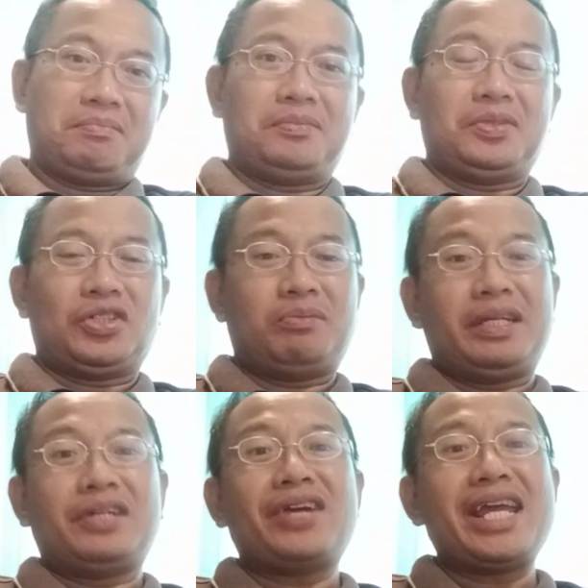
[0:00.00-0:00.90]
should be
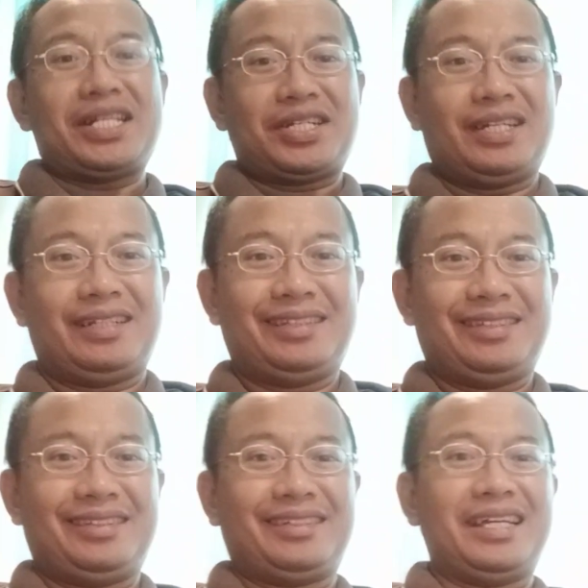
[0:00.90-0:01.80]
great.
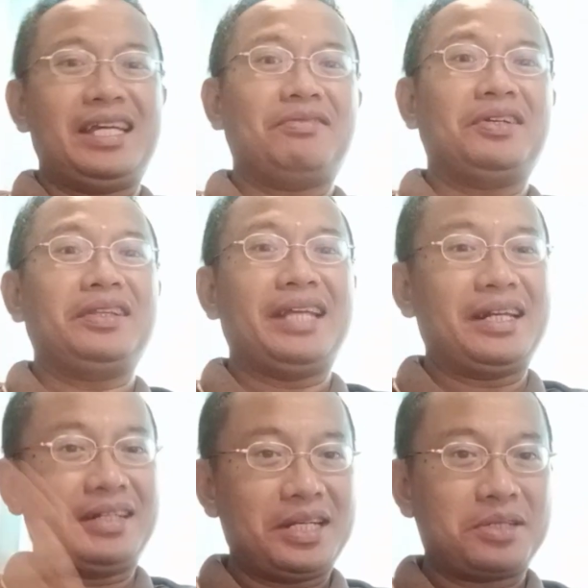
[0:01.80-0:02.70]
If not,
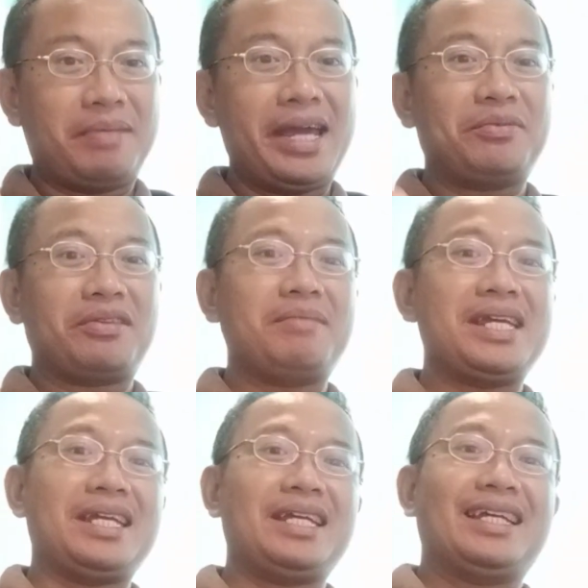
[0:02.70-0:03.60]
then just bear with
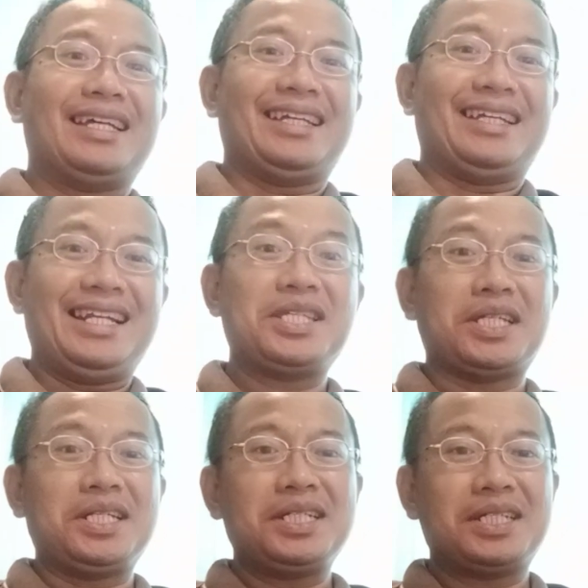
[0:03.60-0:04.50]
me and
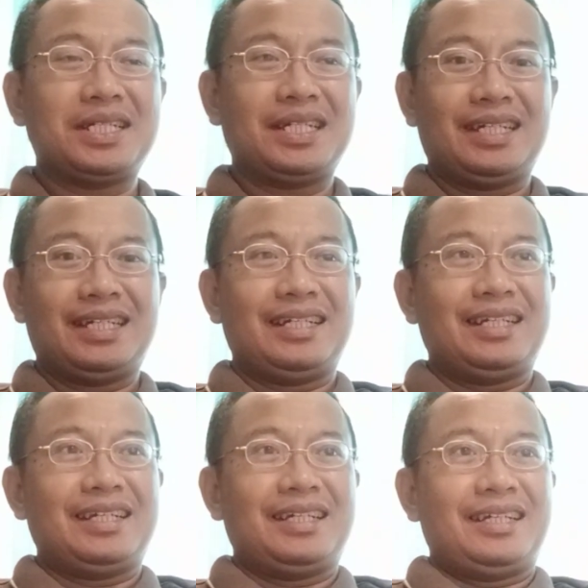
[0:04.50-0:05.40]
listen.
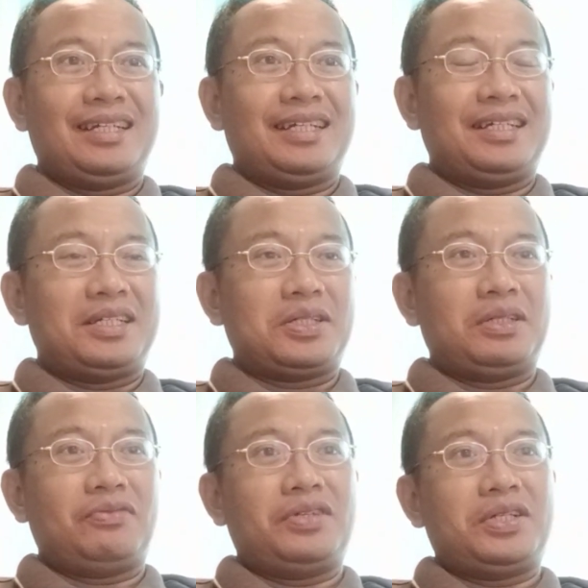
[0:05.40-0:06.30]
So
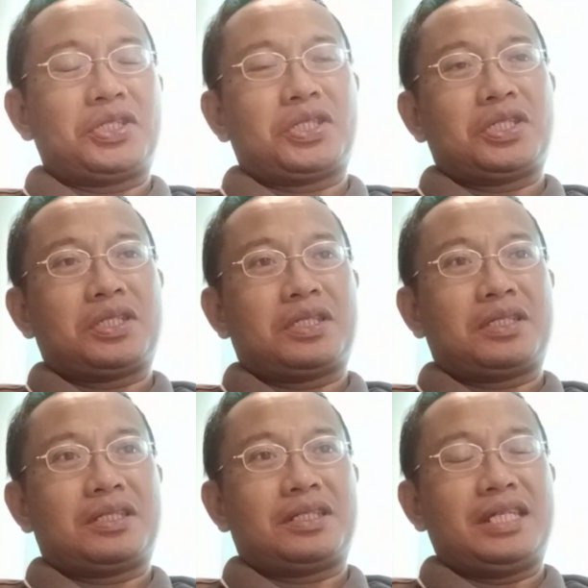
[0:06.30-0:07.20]
the first
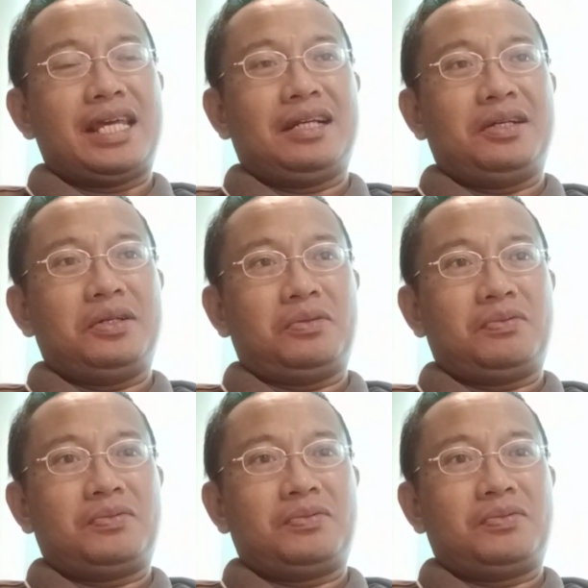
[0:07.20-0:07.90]
CLO1,